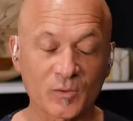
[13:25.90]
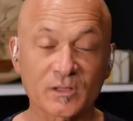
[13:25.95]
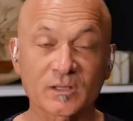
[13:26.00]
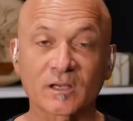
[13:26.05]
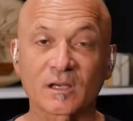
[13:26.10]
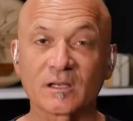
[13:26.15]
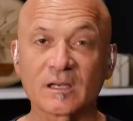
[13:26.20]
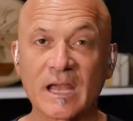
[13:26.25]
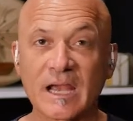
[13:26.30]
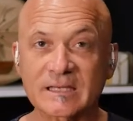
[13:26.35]

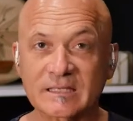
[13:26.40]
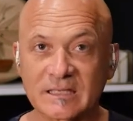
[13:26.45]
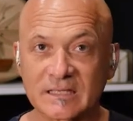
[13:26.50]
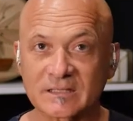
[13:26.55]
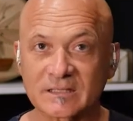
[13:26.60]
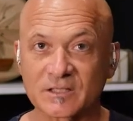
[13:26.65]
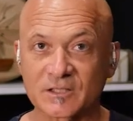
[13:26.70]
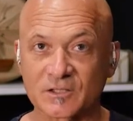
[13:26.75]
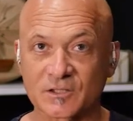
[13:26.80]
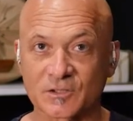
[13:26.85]
with
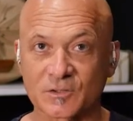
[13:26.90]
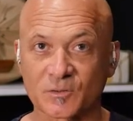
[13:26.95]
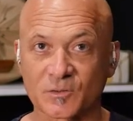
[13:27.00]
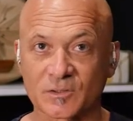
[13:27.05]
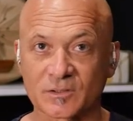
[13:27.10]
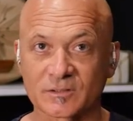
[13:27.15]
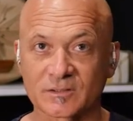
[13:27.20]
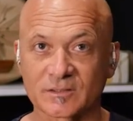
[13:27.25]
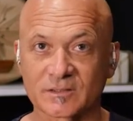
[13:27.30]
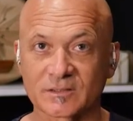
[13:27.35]
connecting to
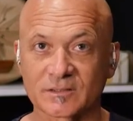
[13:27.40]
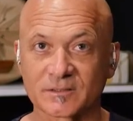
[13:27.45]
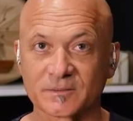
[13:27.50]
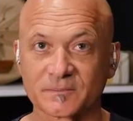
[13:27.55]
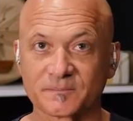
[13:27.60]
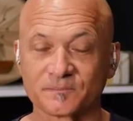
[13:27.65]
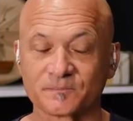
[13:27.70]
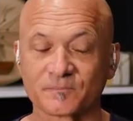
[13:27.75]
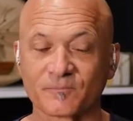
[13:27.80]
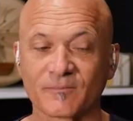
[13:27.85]
source
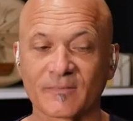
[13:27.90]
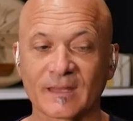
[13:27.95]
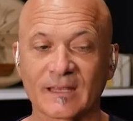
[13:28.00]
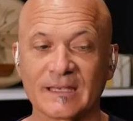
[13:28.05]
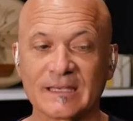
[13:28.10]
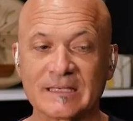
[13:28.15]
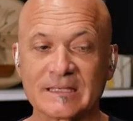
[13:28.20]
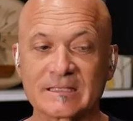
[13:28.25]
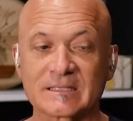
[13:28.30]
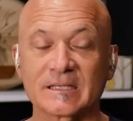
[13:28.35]

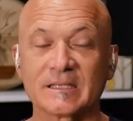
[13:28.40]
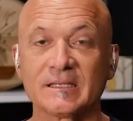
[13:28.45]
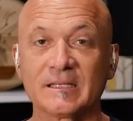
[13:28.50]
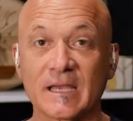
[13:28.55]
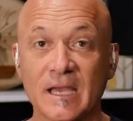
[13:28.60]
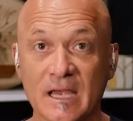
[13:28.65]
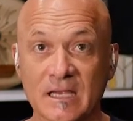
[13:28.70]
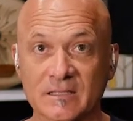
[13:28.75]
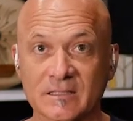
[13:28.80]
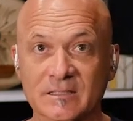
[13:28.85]
is
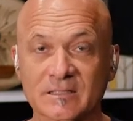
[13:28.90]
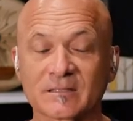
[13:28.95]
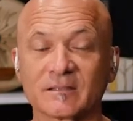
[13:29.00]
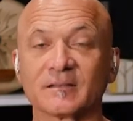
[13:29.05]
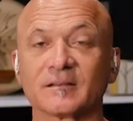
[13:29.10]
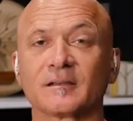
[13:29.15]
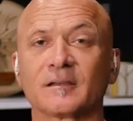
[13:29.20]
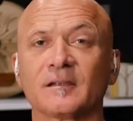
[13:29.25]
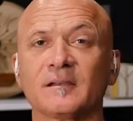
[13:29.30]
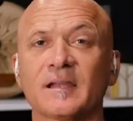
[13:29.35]
yes,
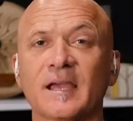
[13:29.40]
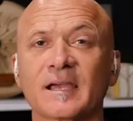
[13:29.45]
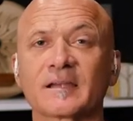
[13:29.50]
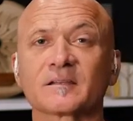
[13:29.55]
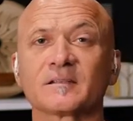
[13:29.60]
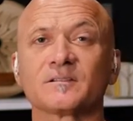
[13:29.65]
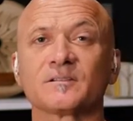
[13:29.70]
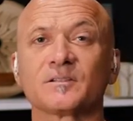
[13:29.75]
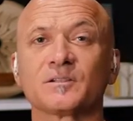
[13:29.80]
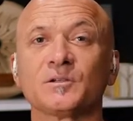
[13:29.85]

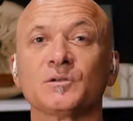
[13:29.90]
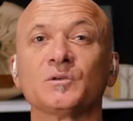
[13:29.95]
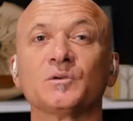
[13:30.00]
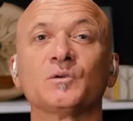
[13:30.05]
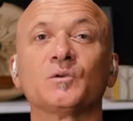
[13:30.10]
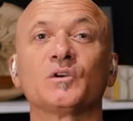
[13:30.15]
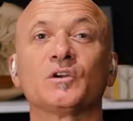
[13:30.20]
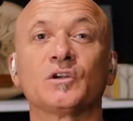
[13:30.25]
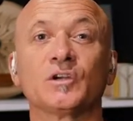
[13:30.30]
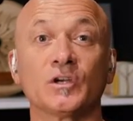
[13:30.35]
connect
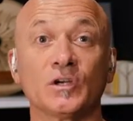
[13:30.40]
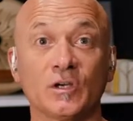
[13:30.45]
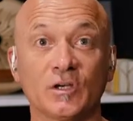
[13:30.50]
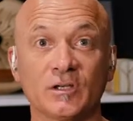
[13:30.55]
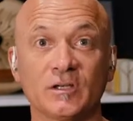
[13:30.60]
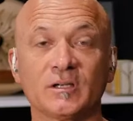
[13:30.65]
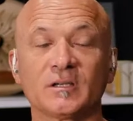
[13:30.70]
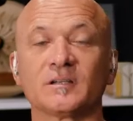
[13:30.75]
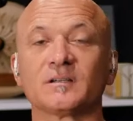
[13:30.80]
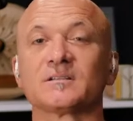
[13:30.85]
to
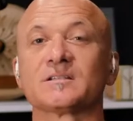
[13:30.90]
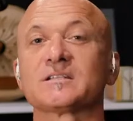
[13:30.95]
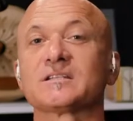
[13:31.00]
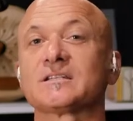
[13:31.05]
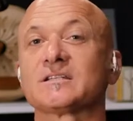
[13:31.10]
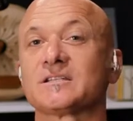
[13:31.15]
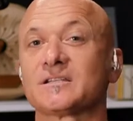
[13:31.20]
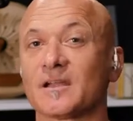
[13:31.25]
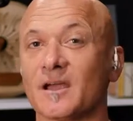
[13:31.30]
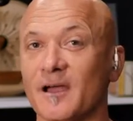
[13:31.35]
good
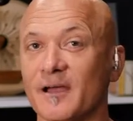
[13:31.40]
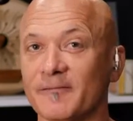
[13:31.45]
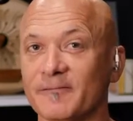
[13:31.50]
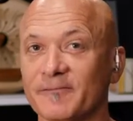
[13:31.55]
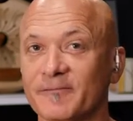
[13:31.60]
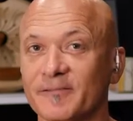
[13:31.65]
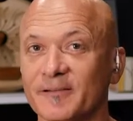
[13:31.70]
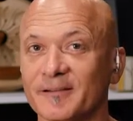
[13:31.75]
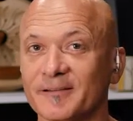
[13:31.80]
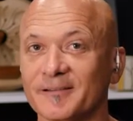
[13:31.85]

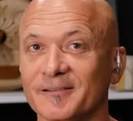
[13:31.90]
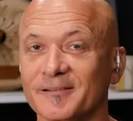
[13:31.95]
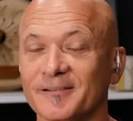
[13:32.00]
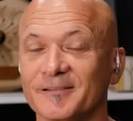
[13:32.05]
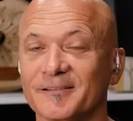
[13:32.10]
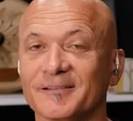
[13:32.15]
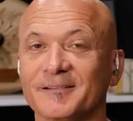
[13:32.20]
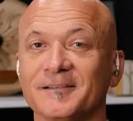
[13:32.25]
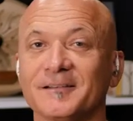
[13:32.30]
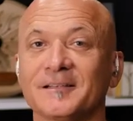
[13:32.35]
stuff,
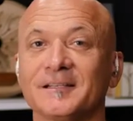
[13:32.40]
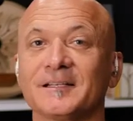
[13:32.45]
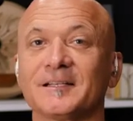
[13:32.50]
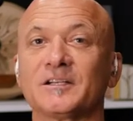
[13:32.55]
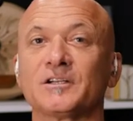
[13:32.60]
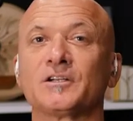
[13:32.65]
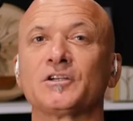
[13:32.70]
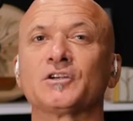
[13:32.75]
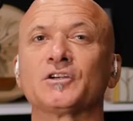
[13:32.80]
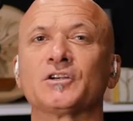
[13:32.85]

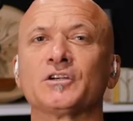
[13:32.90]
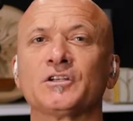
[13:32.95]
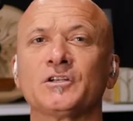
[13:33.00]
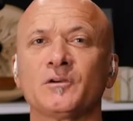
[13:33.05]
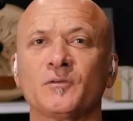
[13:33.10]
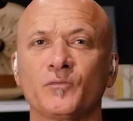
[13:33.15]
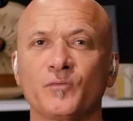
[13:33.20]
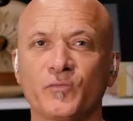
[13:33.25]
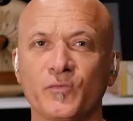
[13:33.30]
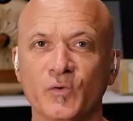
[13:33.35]

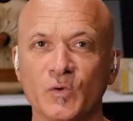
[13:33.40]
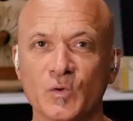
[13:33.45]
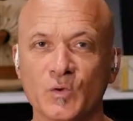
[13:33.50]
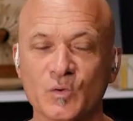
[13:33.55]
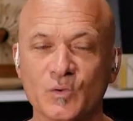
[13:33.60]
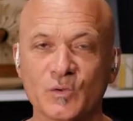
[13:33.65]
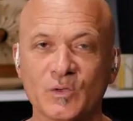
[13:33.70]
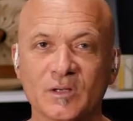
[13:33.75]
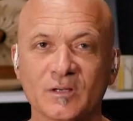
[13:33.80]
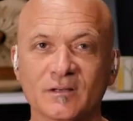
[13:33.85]
good
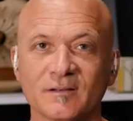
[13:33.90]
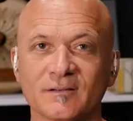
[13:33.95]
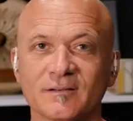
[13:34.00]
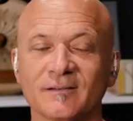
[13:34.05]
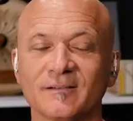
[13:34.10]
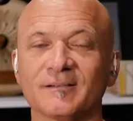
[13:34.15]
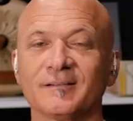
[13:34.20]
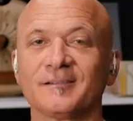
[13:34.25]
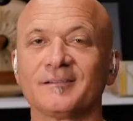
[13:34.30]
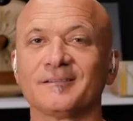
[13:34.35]
food,
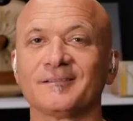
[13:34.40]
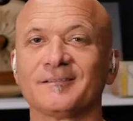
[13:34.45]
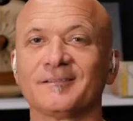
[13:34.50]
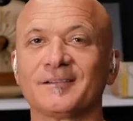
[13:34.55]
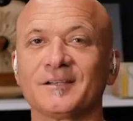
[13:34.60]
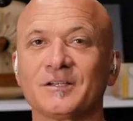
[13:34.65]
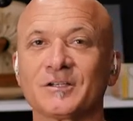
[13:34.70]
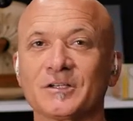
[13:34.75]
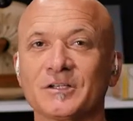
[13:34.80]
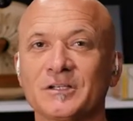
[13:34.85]

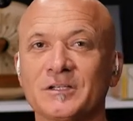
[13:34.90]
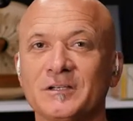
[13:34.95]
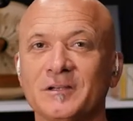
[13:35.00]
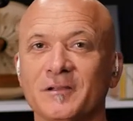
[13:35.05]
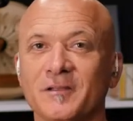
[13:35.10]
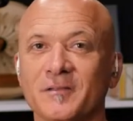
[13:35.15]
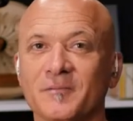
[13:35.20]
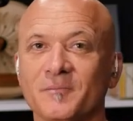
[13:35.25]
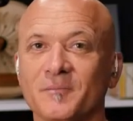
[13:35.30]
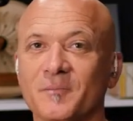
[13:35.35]

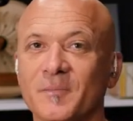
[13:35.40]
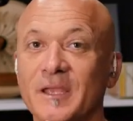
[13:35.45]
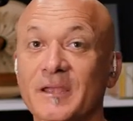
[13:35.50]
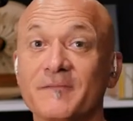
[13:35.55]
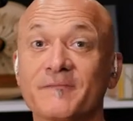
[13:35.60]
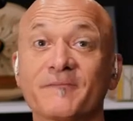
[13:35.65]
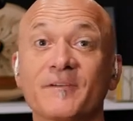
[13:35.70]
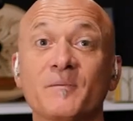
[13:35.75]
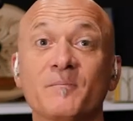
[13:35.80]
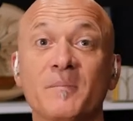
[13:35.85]
good
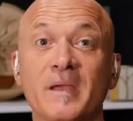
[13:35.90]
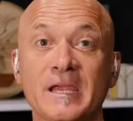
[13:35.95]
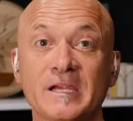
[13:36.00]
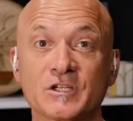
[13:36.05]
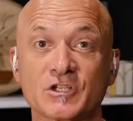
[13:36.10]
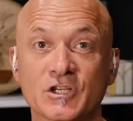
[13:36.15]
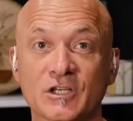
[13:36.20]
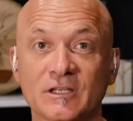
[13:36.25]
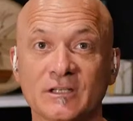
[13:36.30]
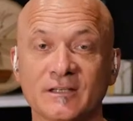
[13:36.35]

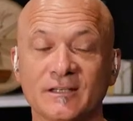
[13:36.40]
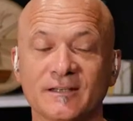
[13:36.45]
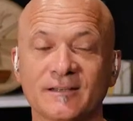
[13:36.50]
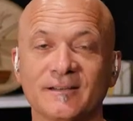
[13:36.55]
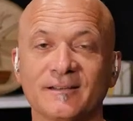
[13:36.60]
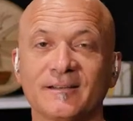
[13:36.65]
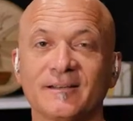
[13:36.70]
information,